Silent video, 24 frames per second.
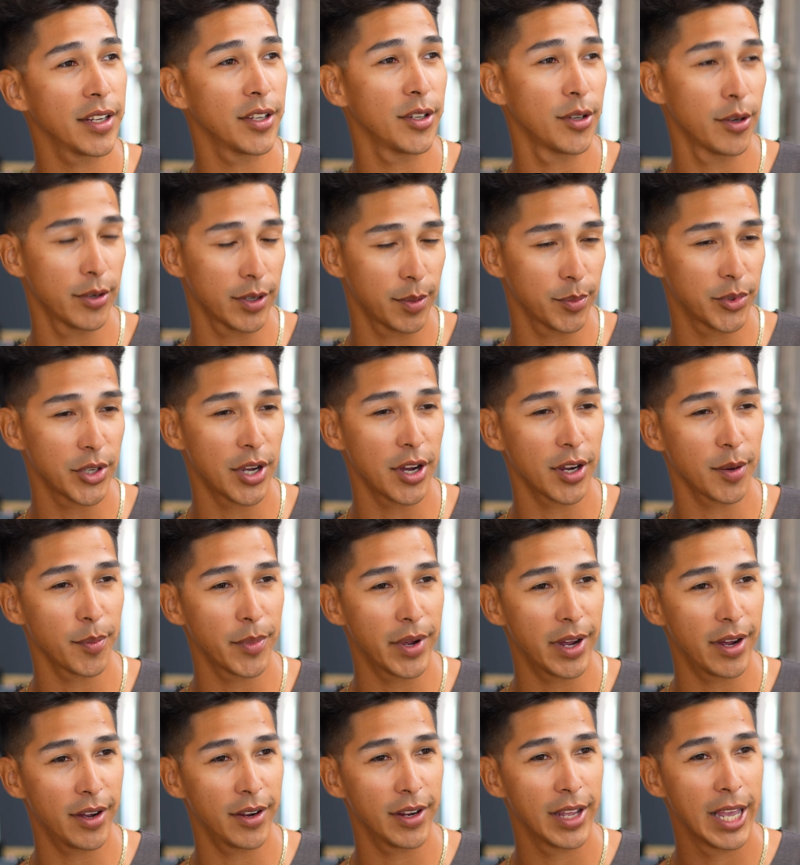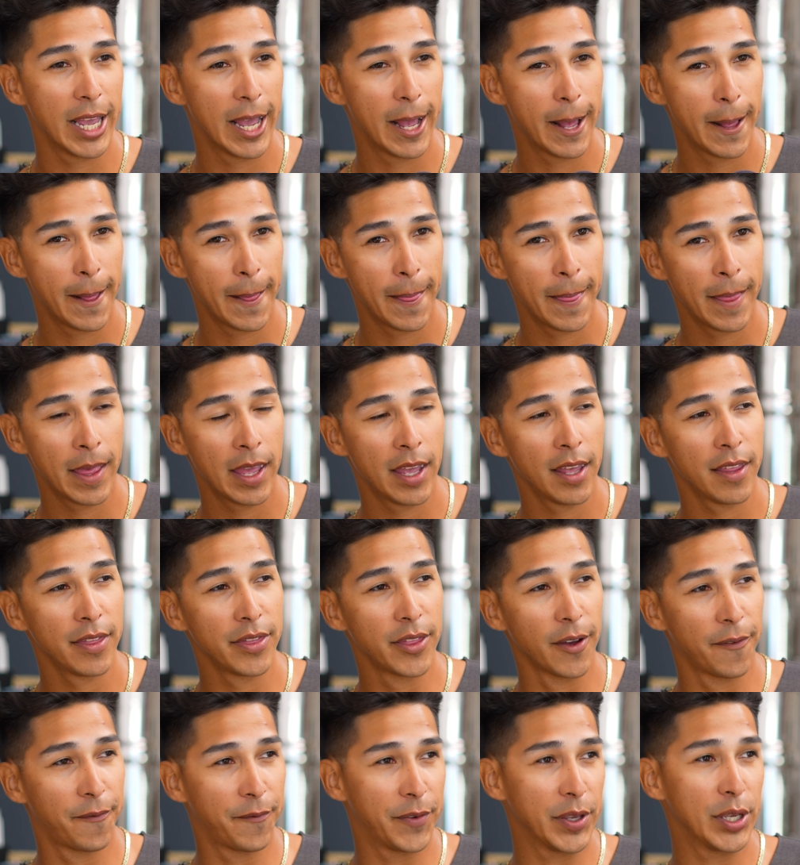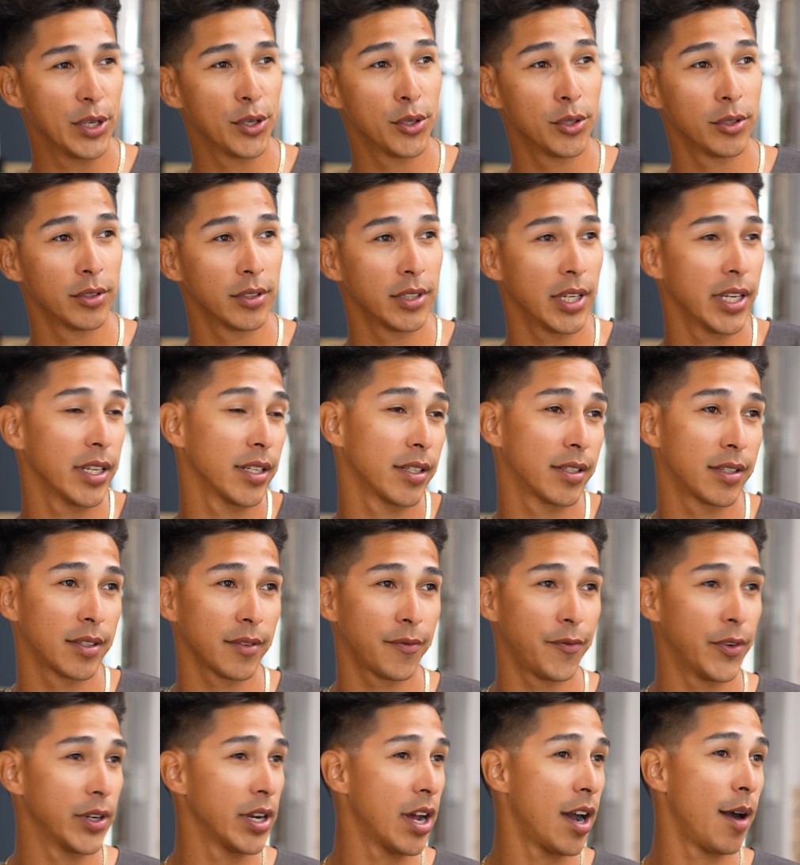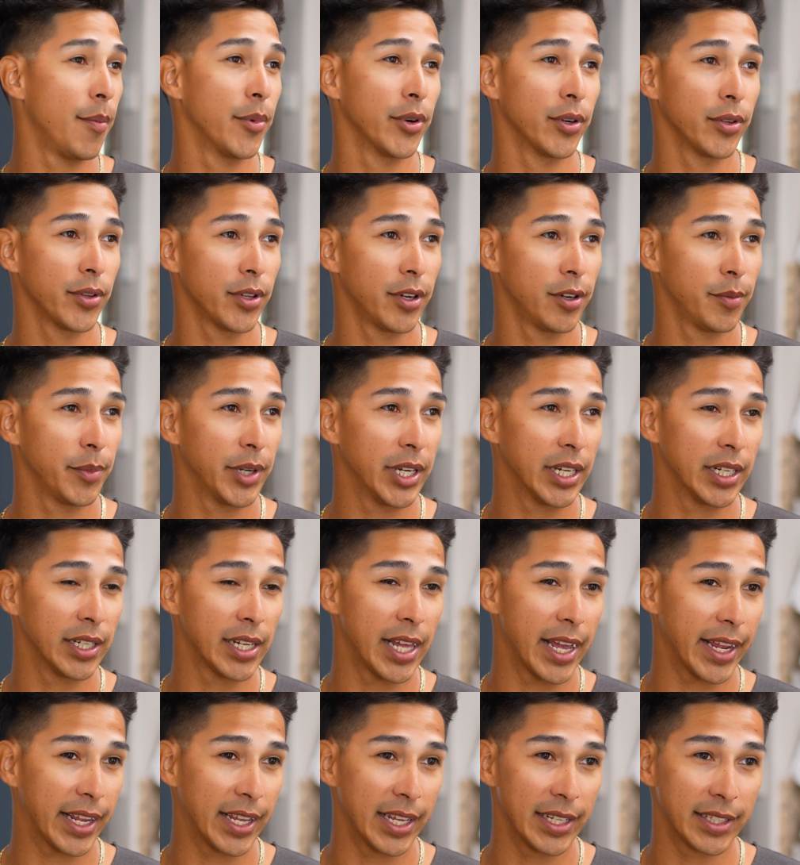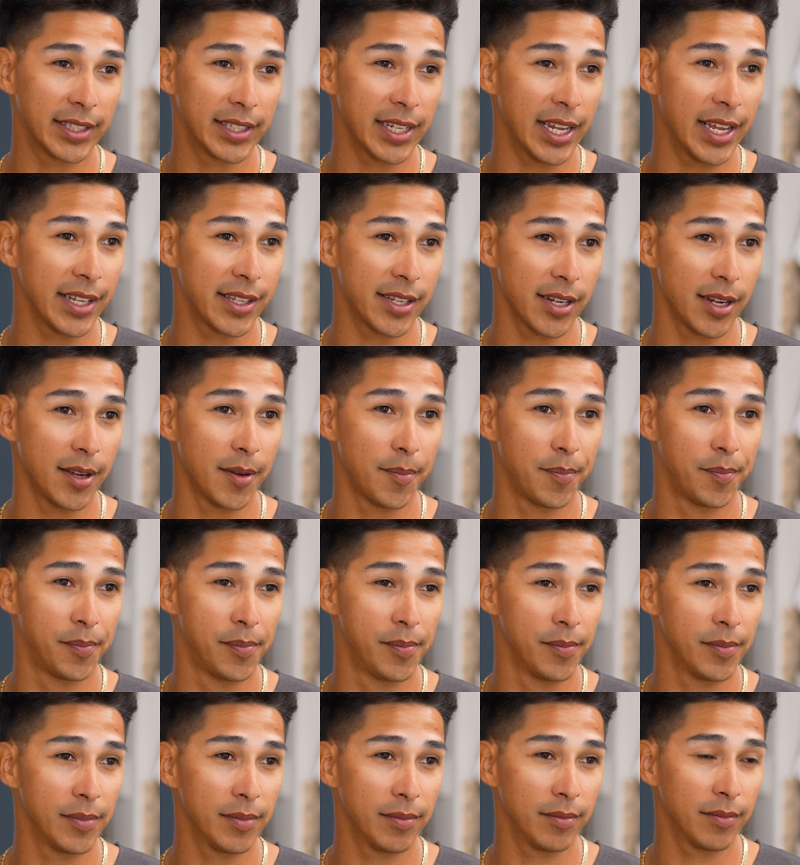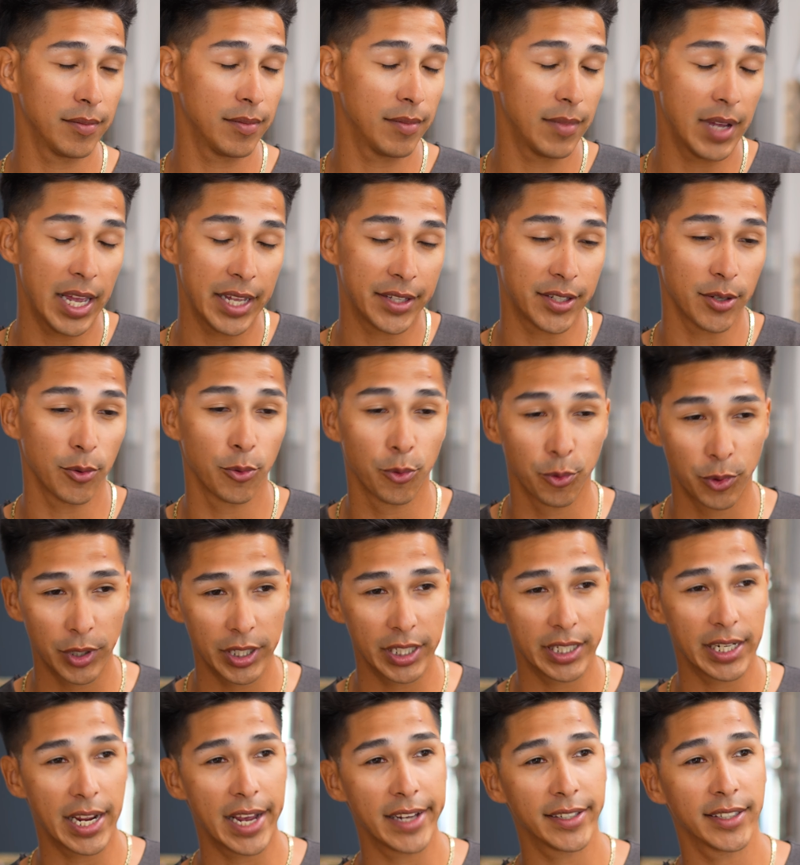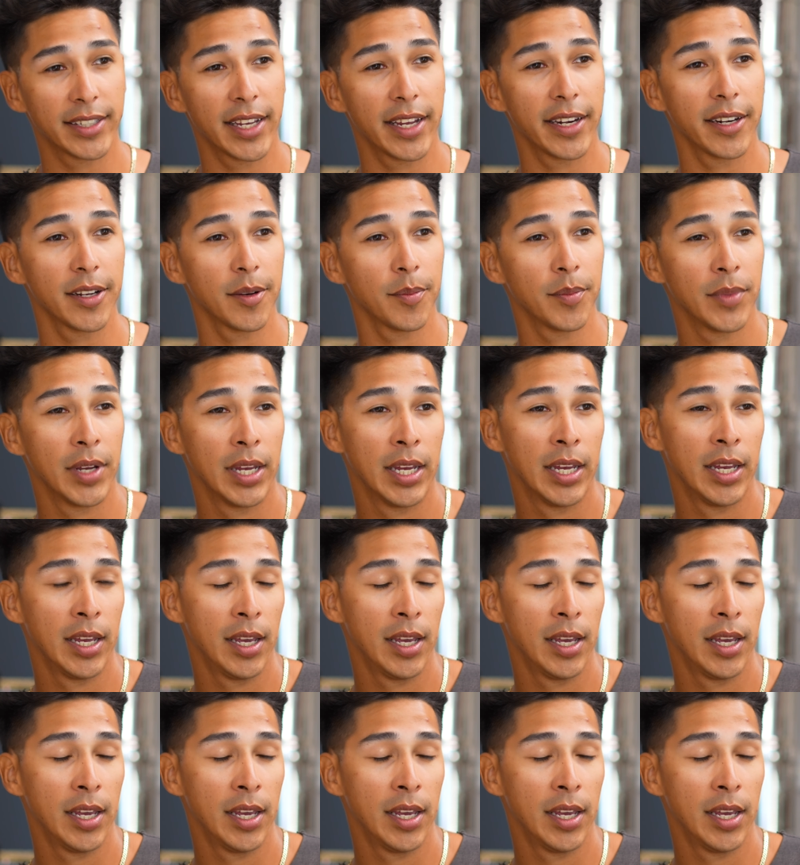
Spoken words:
you know what I'm talking about. The field is phenomenal though, man. Like it's a really nice stadium.